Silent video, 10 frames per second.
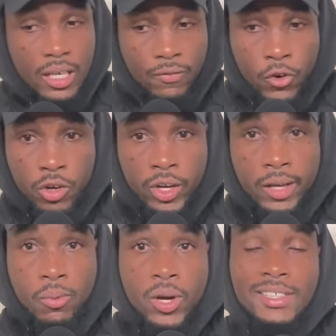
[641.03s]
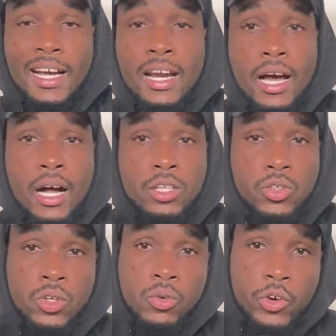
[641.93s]
for the regular boys and
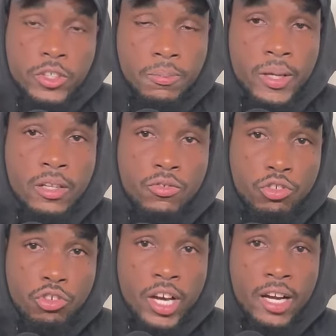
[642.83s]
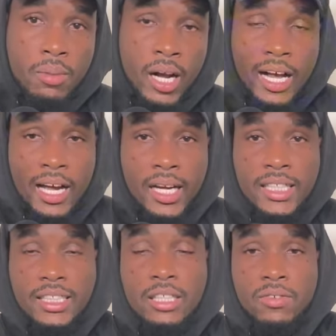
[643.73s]
also he was playing three at the back under
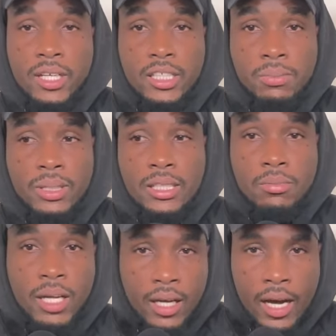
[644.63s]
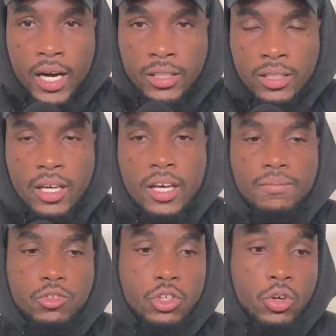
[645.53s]
Steven Naismith team at Hearts.
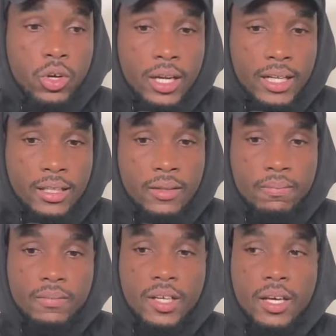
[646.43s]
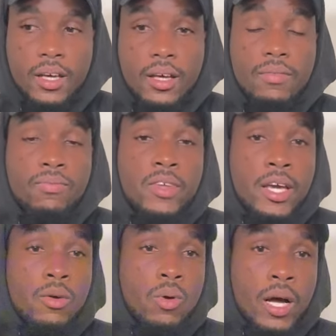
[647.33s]
So looking at it,
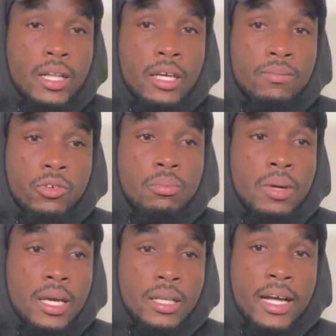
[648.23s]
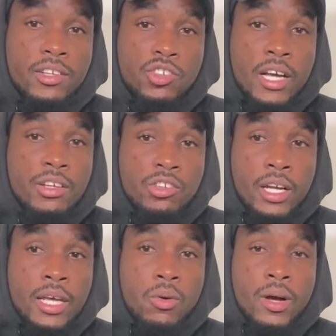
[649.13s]
they want him to make that
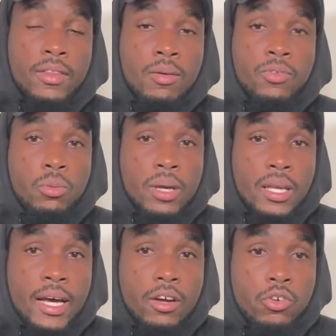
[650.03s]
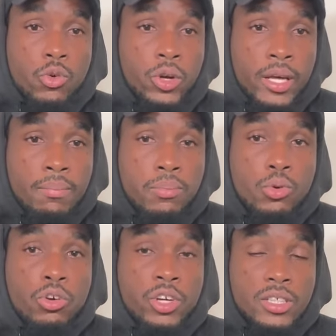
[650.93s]
transition. They want him to make that growth, their
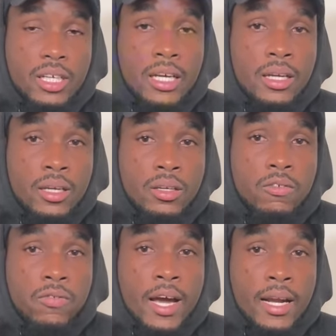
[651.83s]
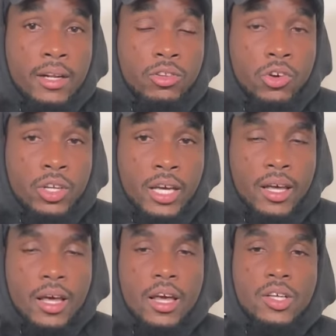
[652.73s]
progress in the final third. Yeah,
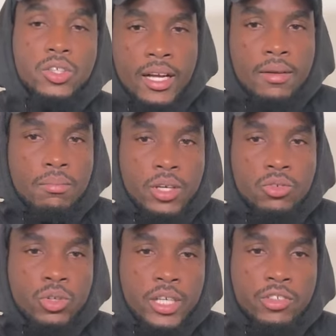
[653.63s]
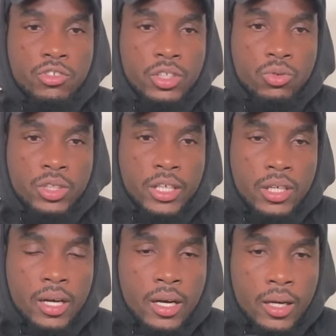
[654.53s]
so um, it was a it was a
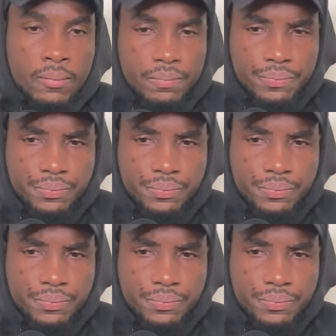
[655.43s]
um,